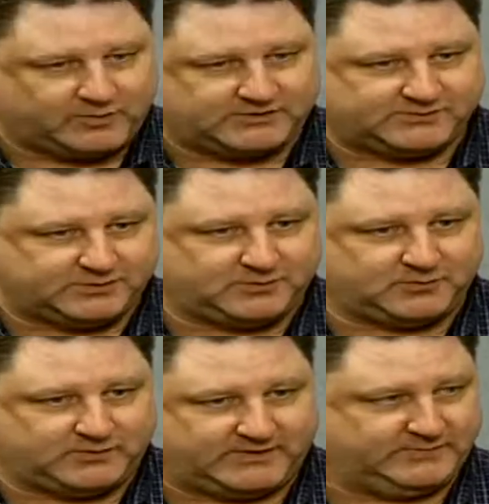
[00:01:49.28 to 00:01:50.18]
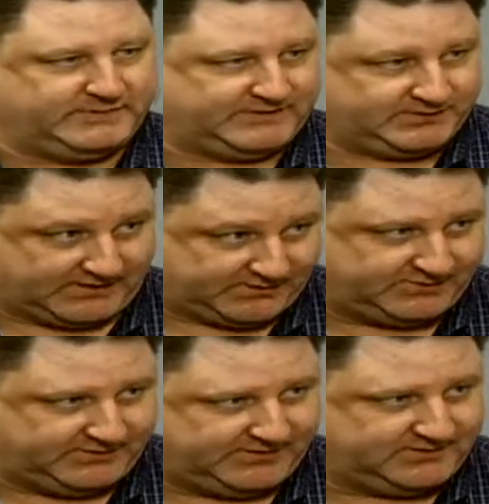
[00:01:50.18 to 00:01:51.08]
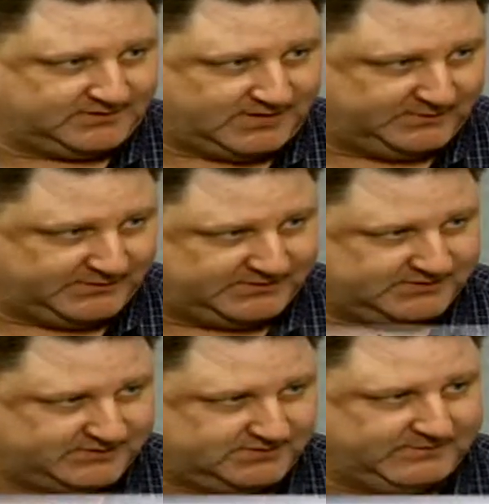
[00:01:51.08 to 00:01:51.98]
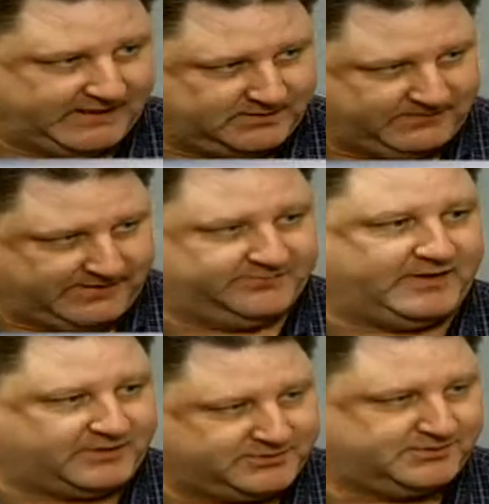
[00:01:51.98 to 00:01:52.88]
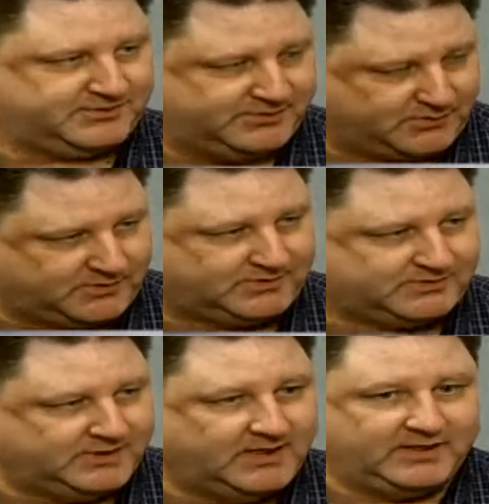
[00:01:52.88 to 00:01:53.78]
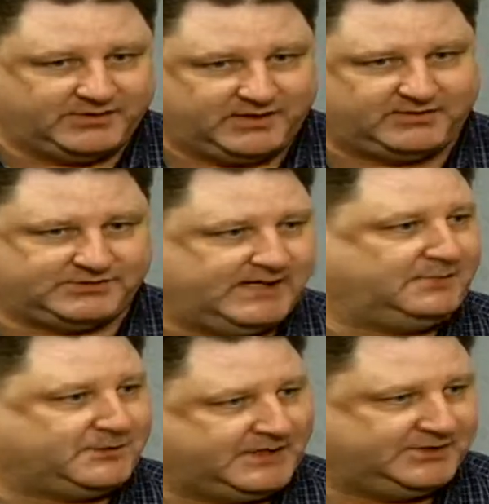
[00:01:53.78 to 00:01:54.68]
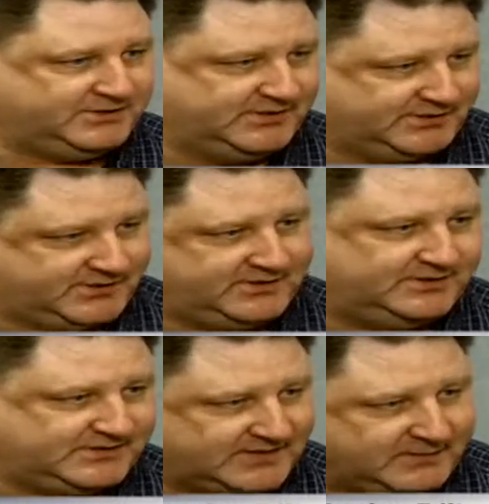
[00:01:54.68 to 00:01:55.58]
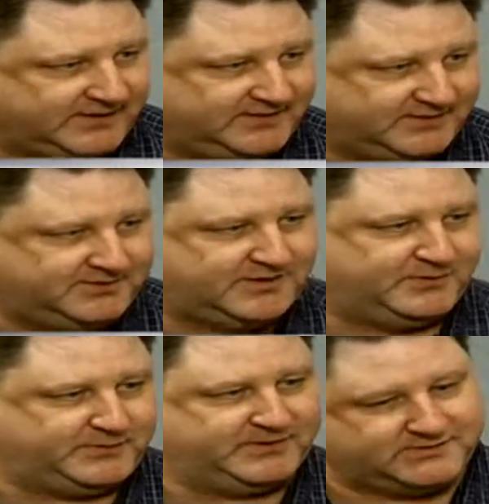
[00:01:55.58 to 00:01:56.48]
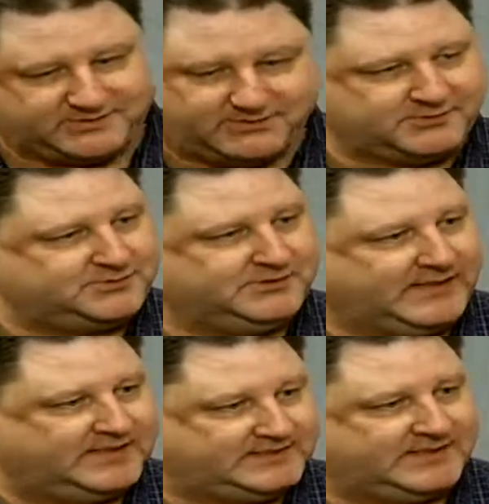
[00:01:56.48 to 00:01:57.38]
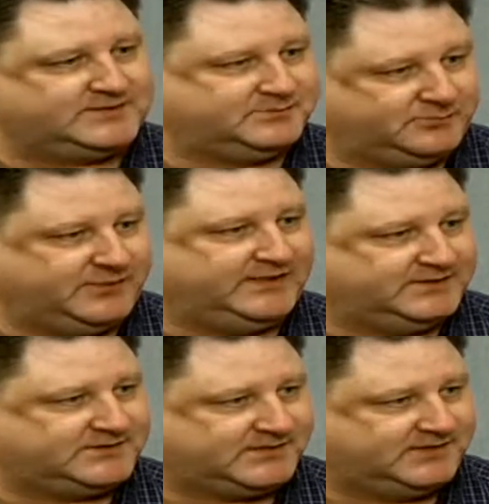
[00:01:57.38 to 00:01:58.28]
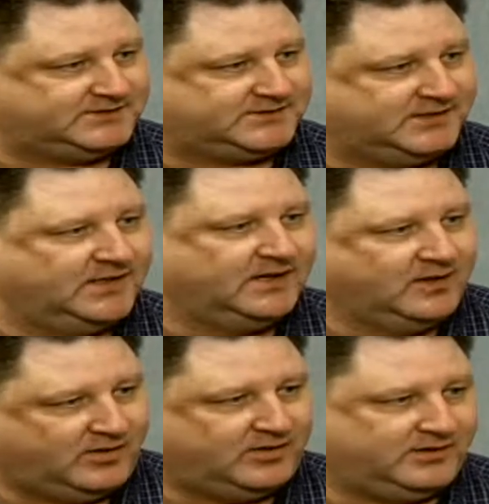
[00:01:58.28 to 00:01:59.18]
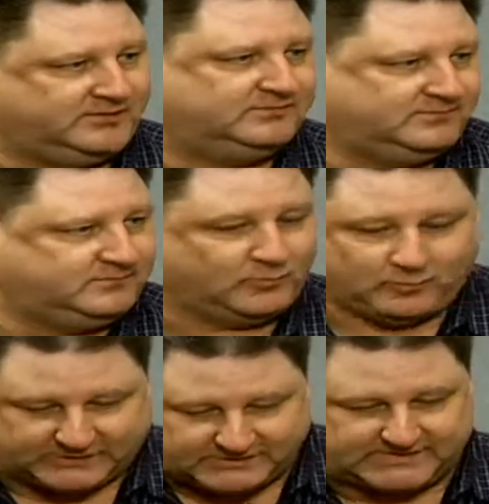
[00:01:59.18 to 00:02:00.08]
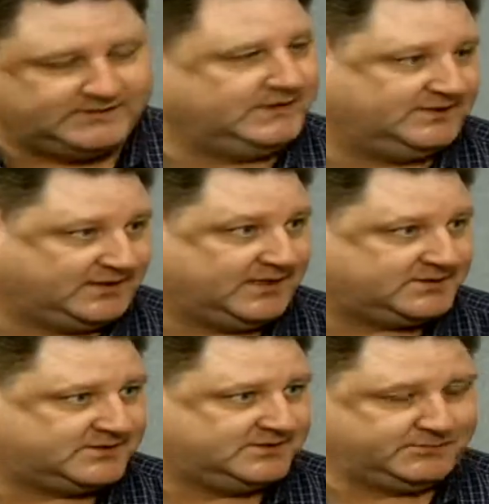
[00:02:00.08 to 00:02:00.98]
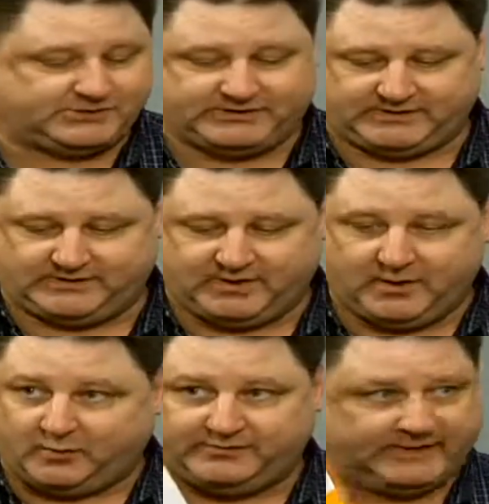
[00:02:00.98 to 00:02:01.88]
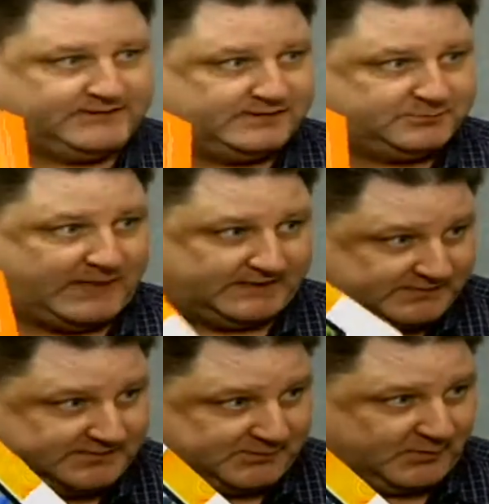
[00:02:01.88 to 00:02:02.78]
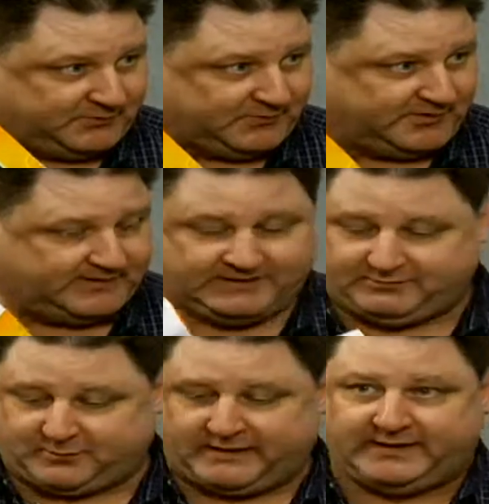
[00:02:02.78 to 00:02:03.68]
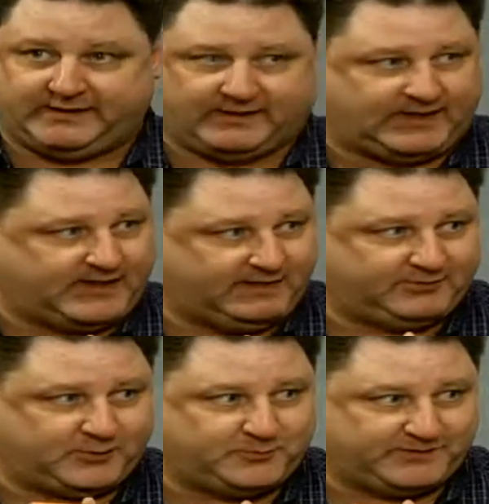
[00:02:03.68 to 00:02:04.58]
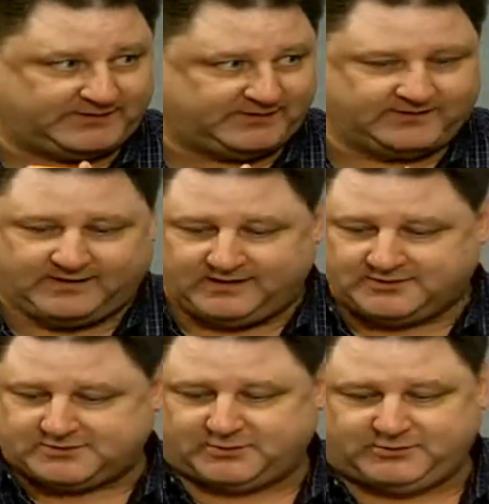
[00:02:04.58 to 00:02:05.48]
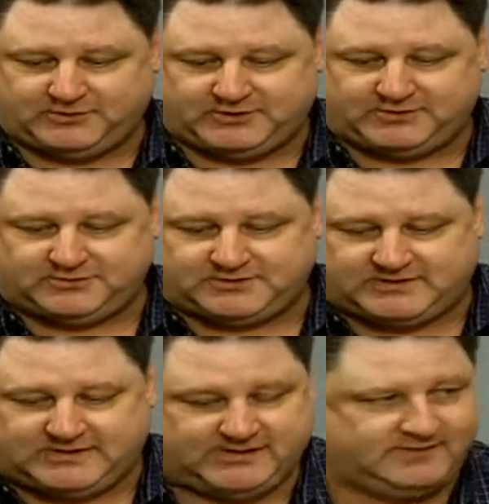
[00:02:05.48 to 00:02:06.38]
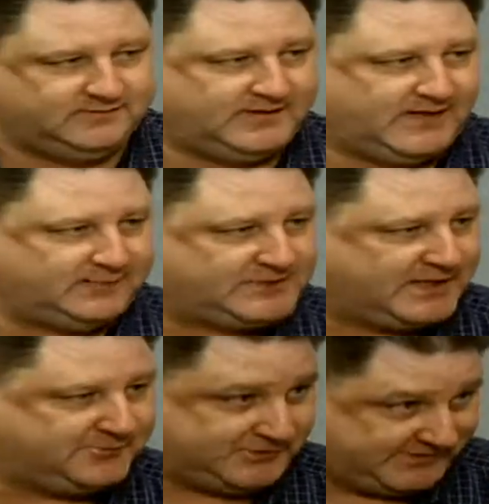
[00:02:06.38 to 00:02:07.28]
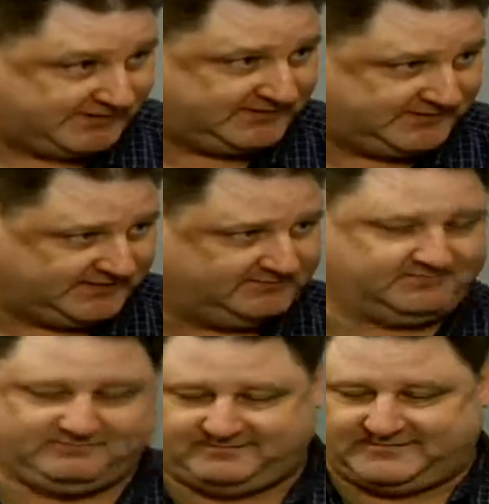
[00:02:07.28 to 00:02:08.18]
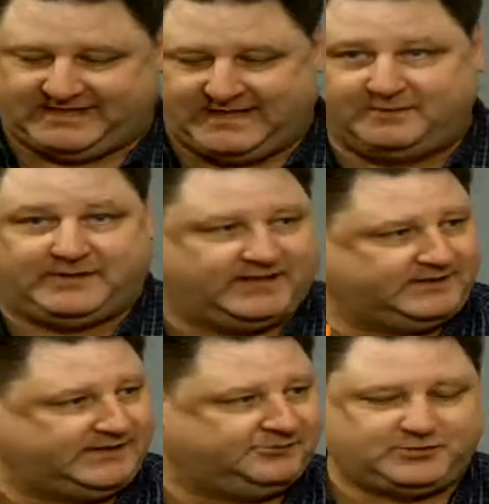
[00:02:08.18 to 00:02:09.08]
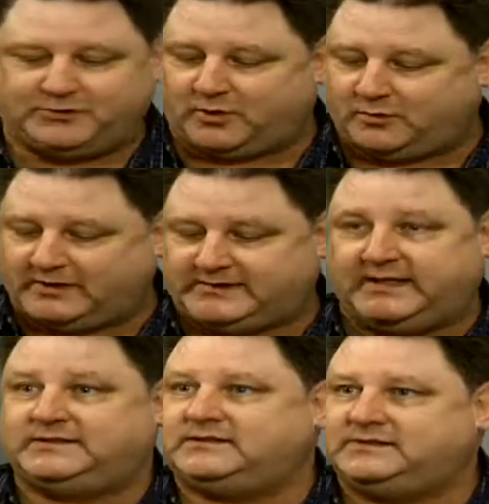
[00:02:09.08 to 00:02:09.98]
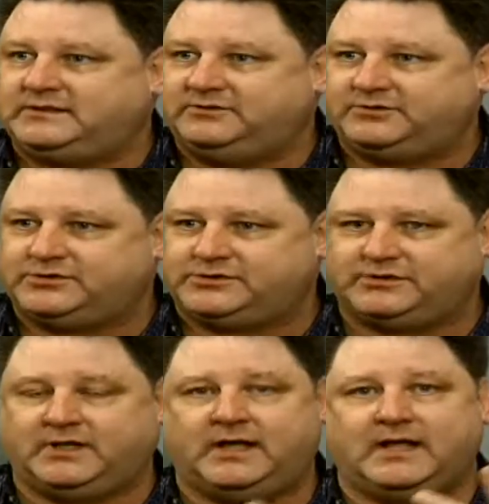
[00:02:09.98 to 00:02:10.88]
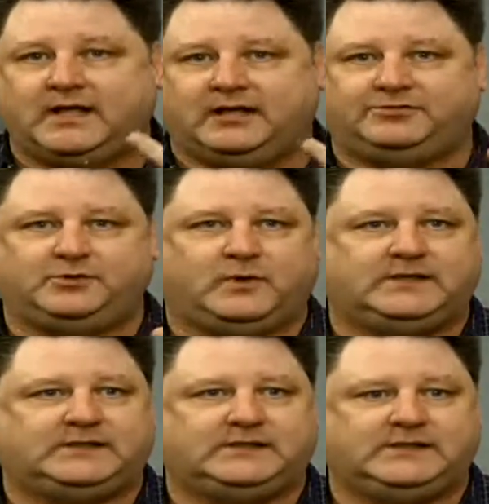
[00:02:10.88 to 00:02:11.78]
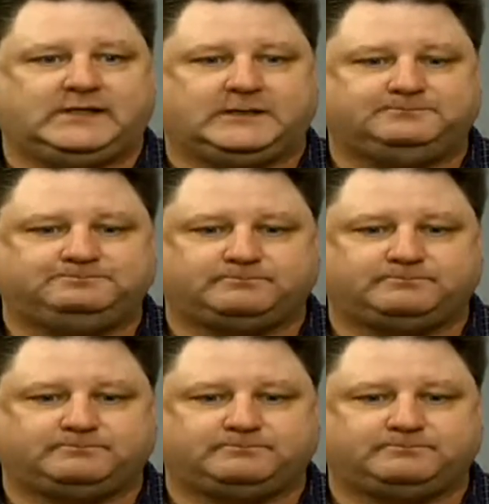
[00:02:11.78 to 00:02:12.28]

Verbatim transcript: works for one of the biggest touchscreen companies, man manufacturers in the world. The other is an application engineer at a semiconductor company. So those two guys had some great insights on what's in, in, the guts of the machine. We got this box. This is the we're going to give away, and I haven't opened it, so you can use the Amazon receipt that came, and if you don't want the AT&T version, if you want the uh,